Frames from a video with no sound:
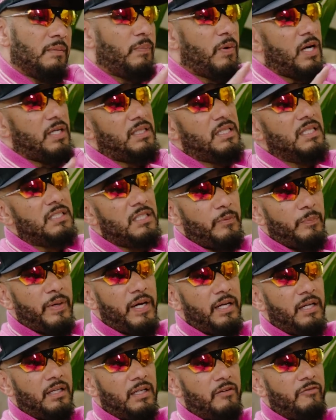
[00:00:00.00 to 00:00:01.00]

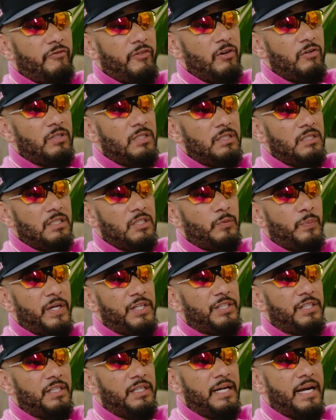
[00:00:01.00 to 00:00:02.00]
participated in Verzuz,
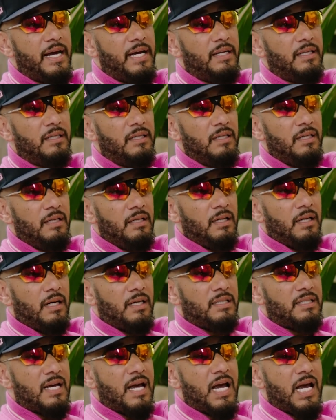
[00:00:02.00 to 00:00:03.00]
especially at a
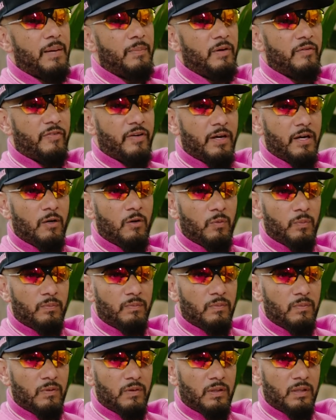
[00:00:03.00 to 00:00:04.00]
time of help
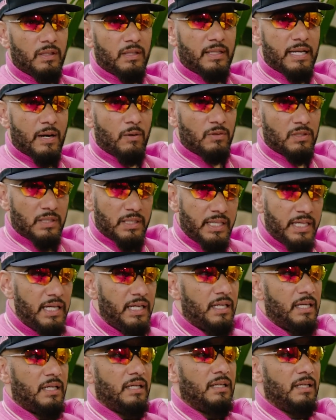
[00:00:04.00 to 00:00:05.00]
that was
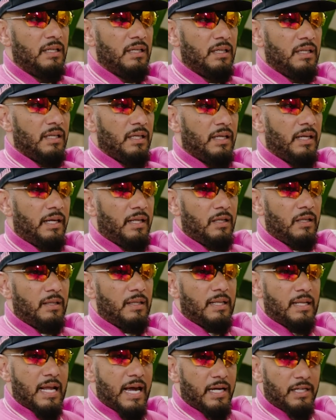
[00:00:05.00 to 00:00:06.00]
needed mm-hmm. in
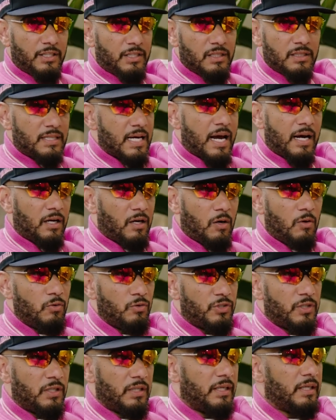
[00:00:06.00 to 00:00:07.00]
not just our
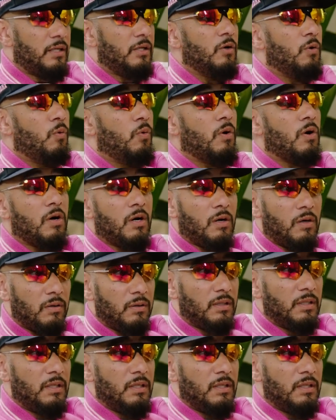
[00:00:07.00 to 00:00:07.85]
culture, in the world.